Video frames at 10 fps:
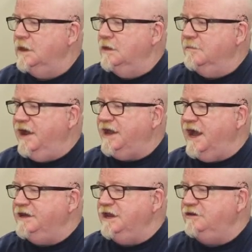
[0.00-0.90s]
Mike,
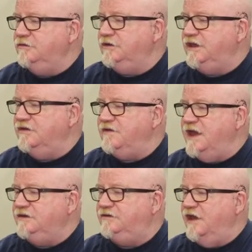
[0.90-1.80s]
I need you to give
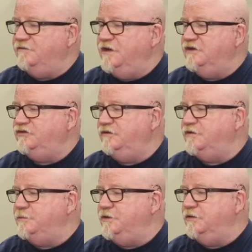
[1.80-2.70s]
a definition of
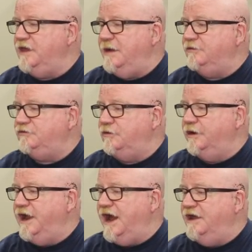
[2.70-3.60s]
computer
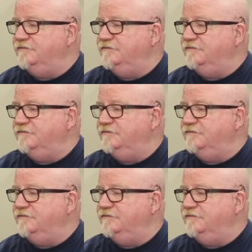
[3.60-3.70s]
laboratory I have